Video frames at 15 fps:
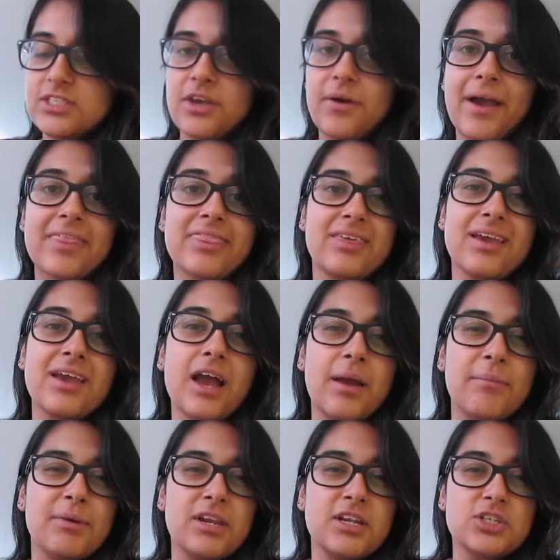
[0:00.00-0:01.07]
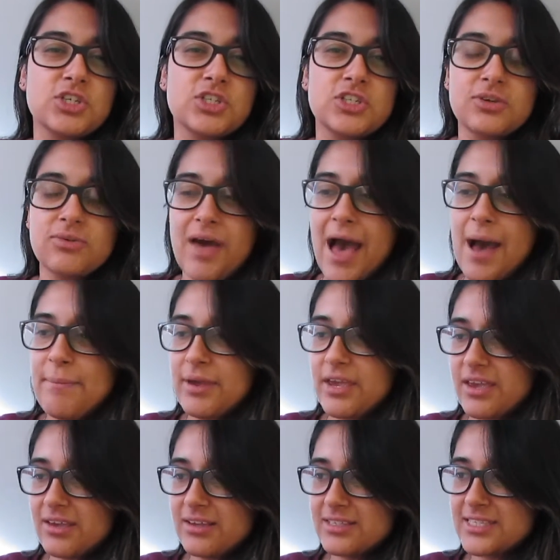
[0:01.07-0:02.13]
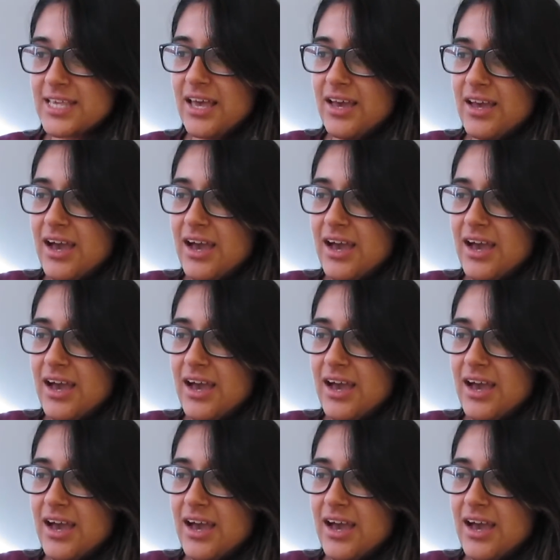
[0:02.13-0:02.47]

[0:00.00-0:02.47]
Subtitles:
so I think I'm gonna just do that because